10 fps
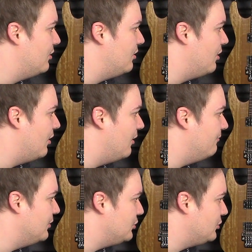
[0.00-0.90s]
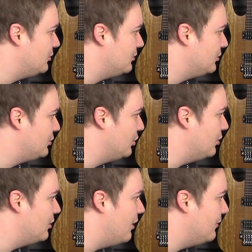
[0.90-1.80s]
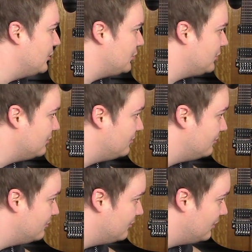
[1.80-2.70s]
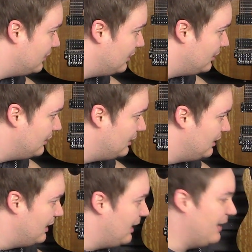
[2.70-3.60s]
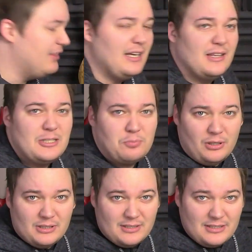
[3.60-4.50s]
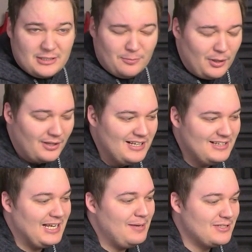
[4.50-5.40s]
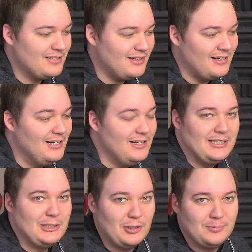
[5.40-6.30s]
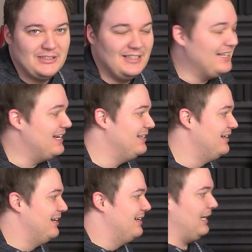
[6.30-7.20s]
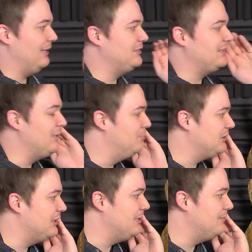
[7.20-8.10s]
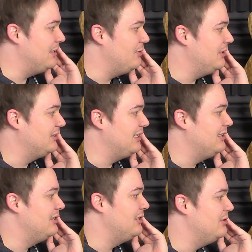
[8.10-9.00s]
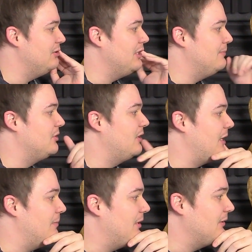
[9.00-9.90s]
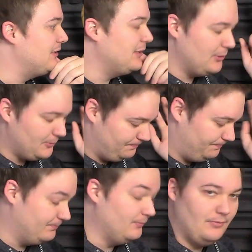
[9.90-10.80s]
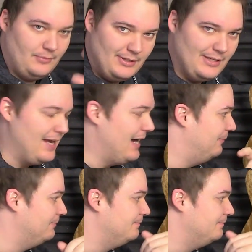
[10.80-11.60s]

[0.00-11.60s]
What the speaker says: Tsurukovic. I think at this point I need to put the names in the description again. I'm just gonna butcher them and no one's gonna know who I'm talking about. So, yeah.